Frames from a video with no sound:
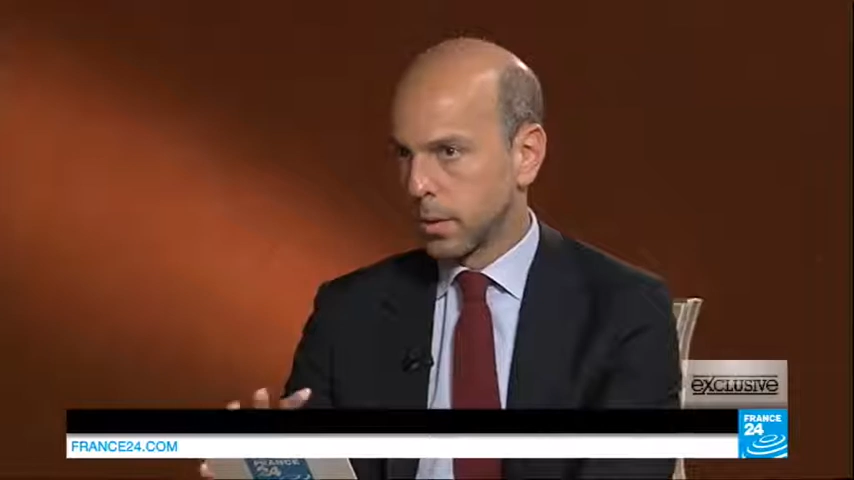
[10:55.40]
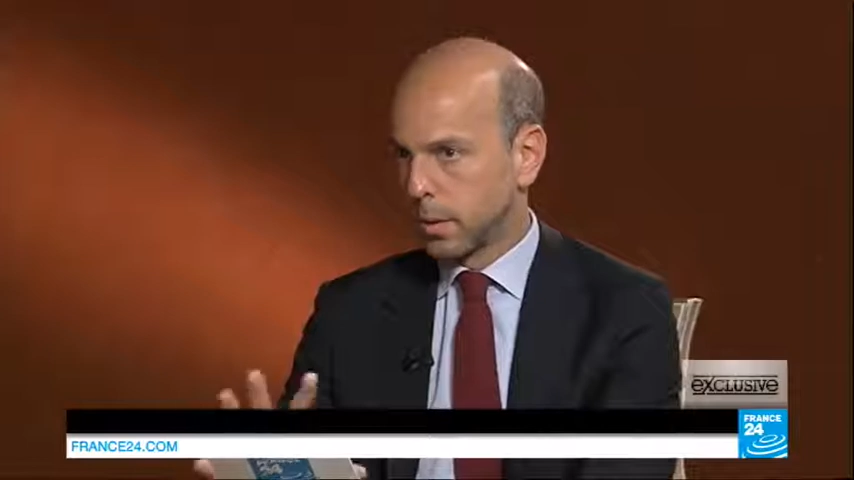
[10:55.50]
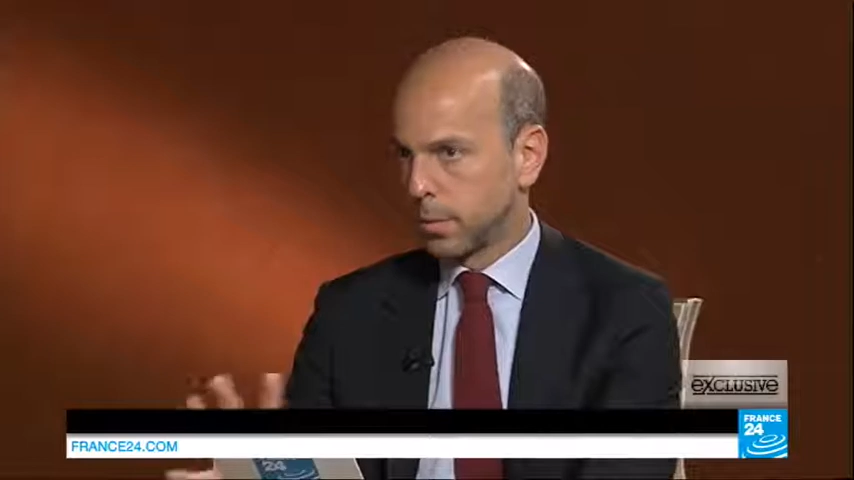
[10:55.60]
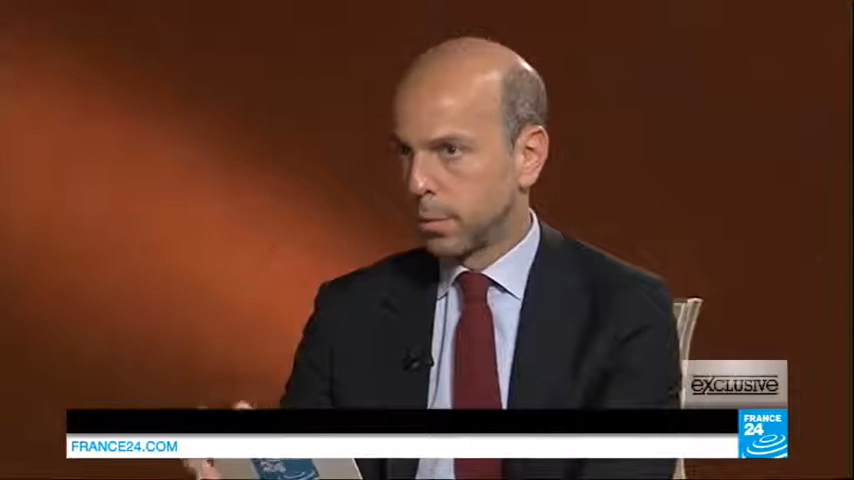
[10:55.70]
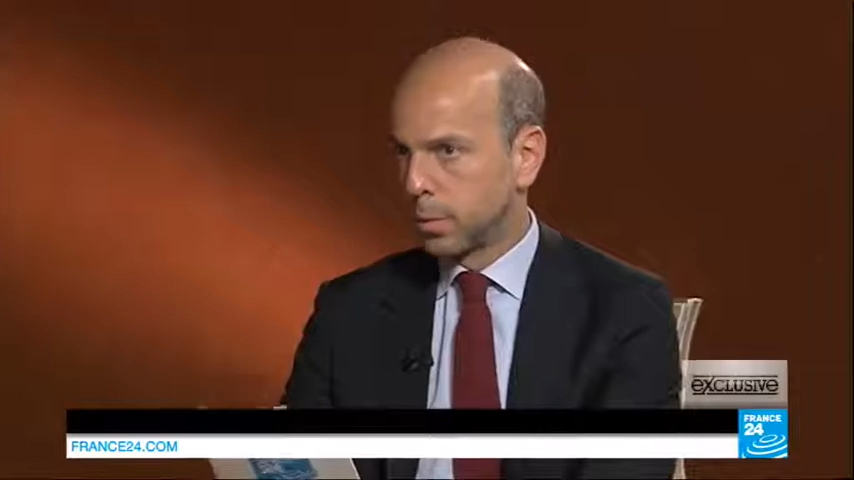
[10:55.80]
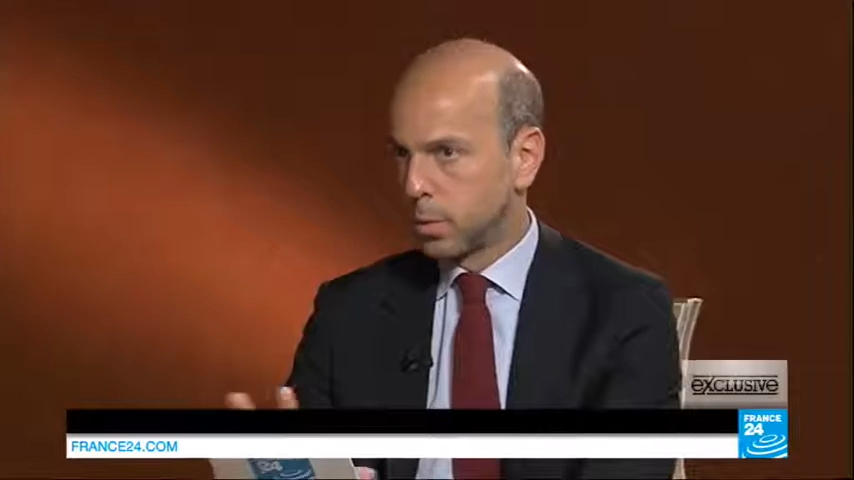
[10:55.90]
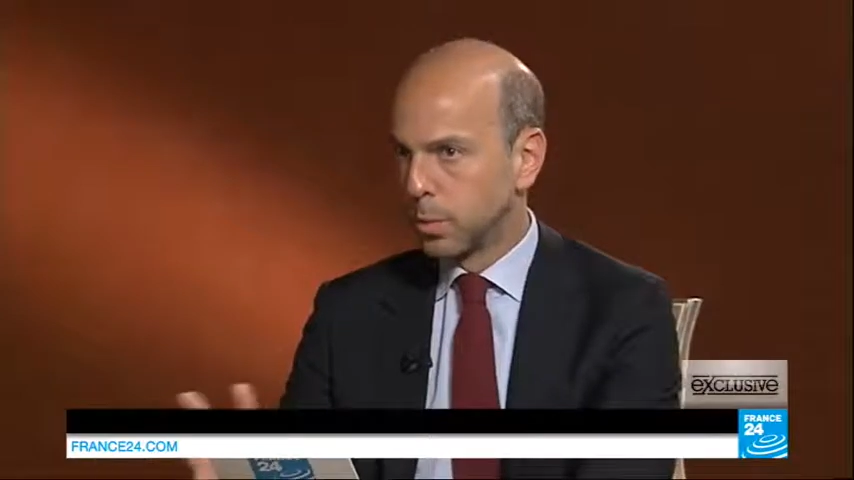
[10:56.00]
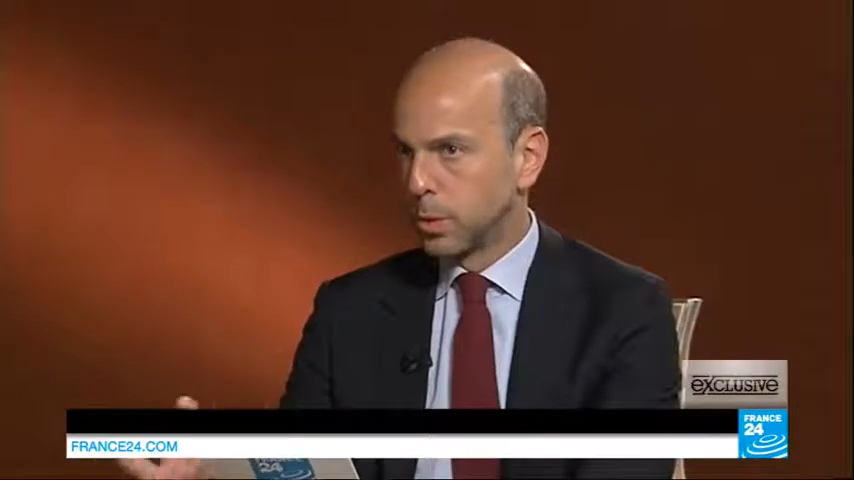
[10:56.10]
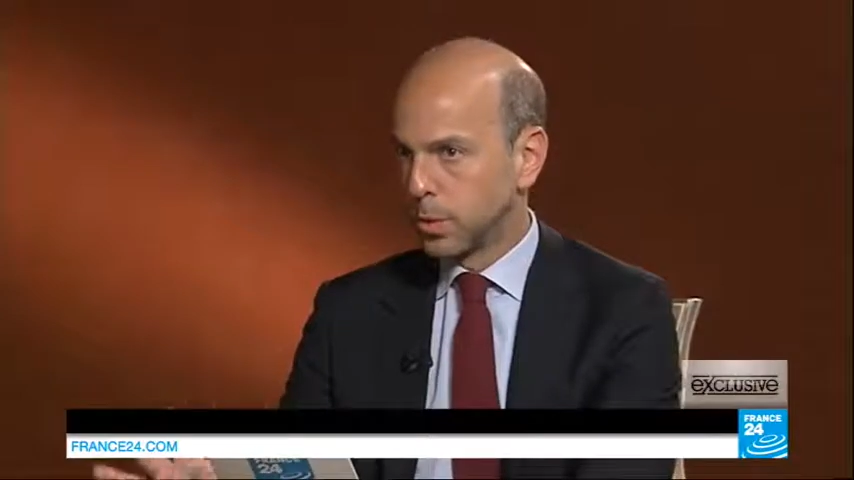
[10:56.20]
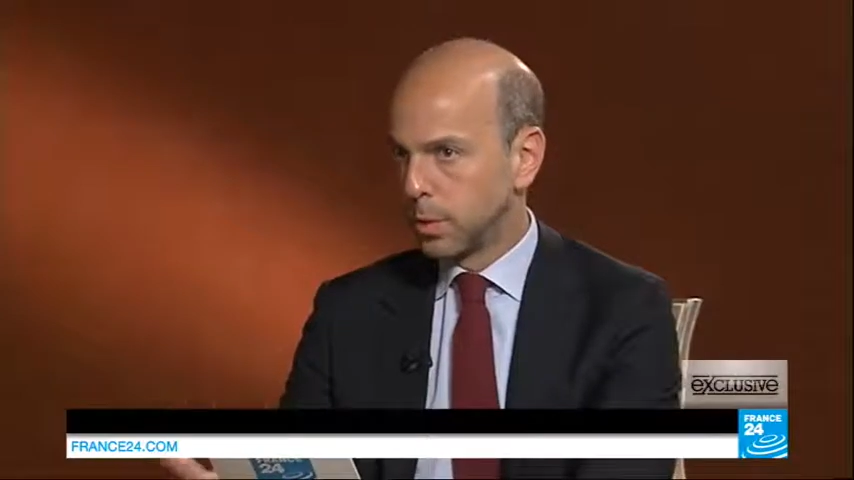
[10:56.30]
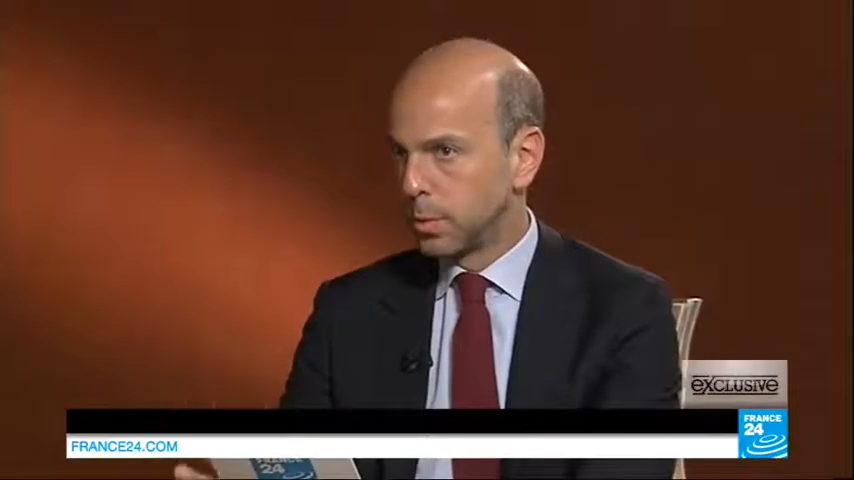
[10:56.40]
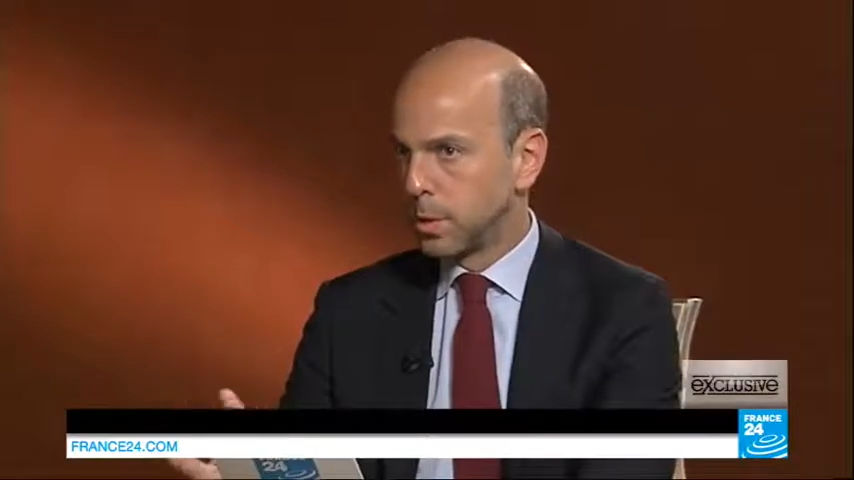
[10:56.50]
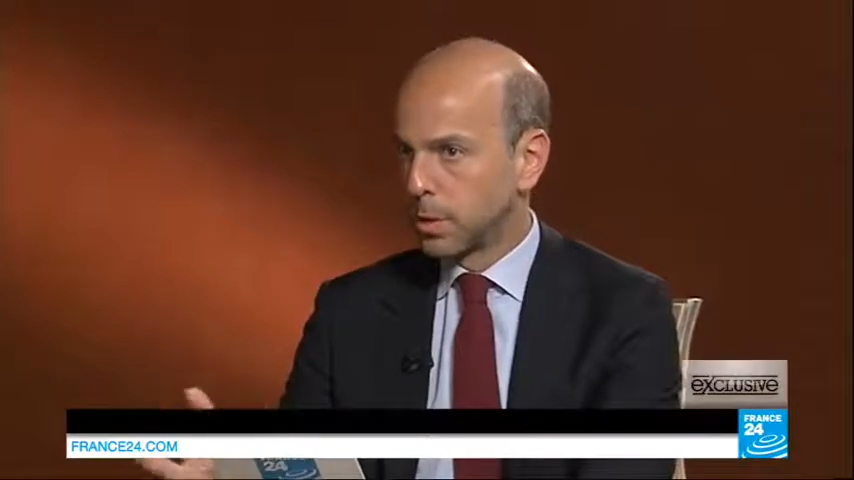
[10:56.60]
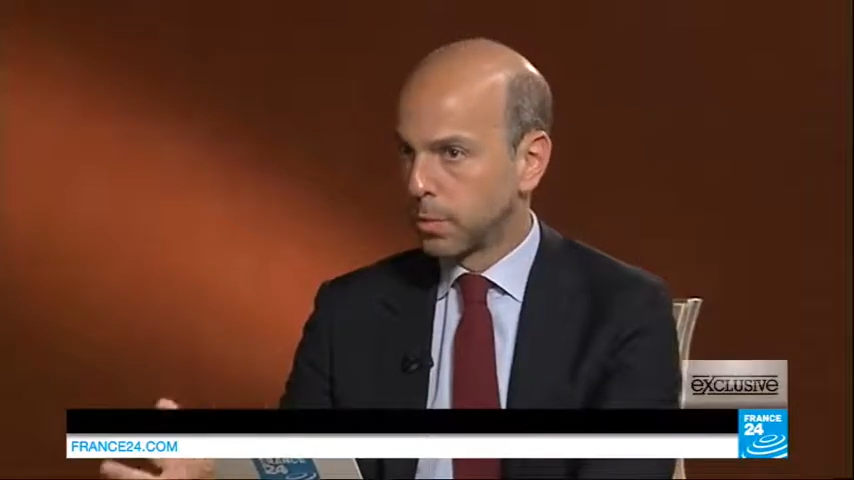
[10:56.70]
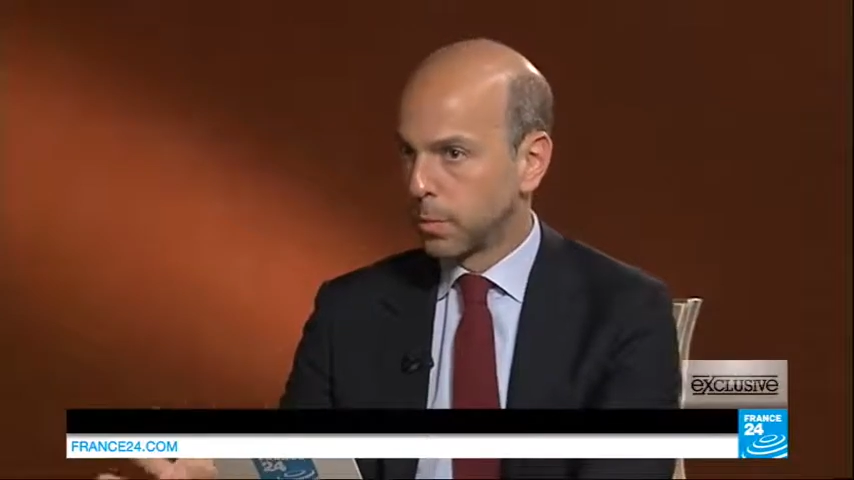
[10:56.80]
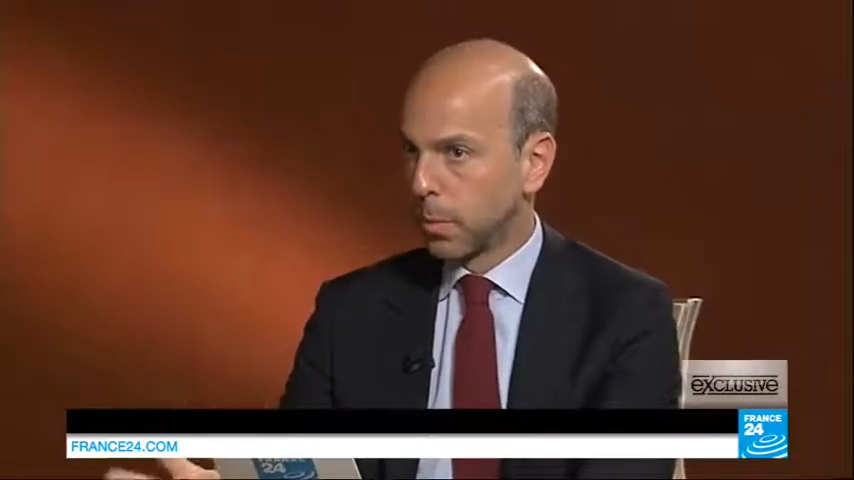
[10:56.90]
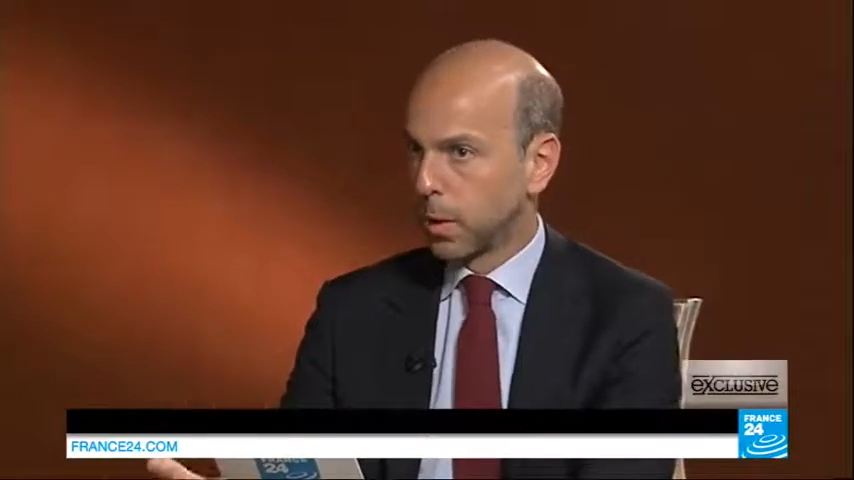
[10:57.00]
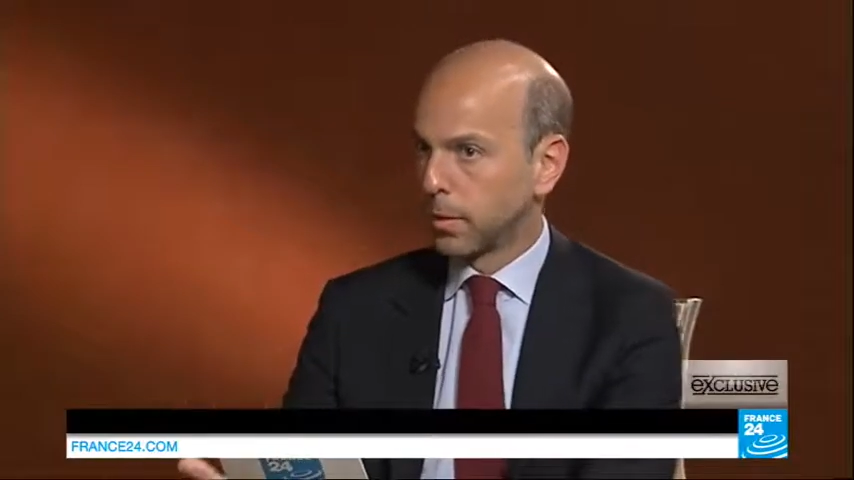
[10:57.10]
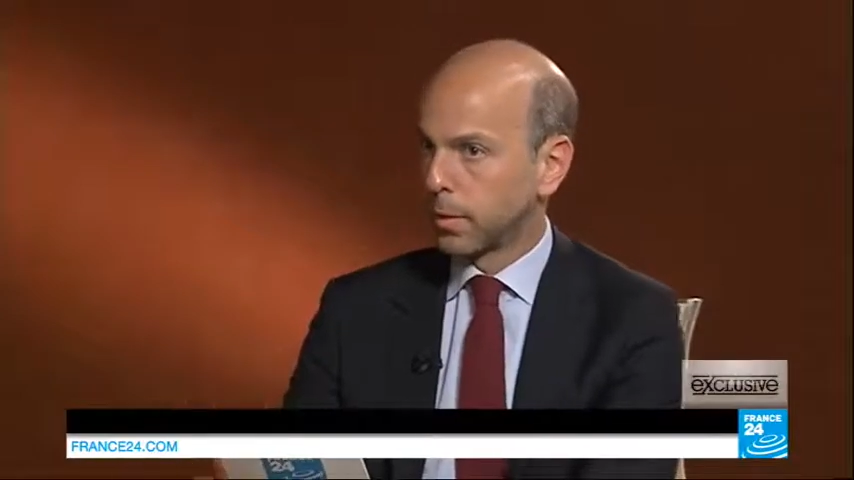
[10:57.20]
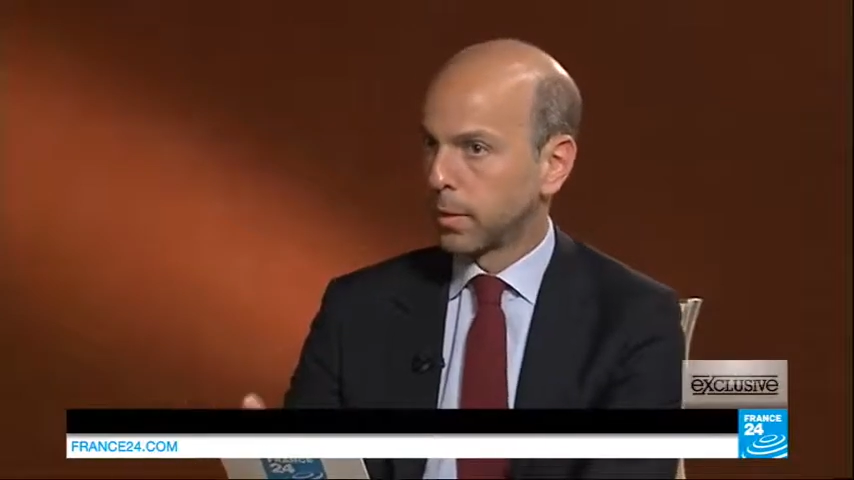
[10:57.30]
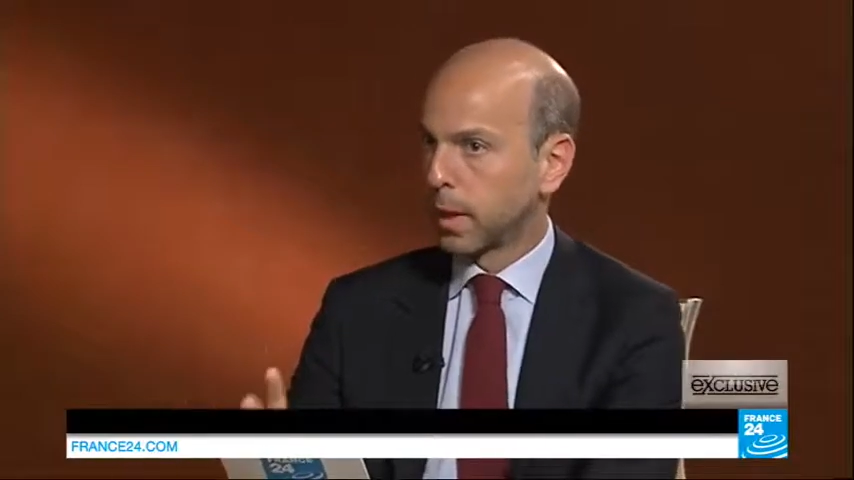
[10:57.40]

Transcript: There have been rumors in recent months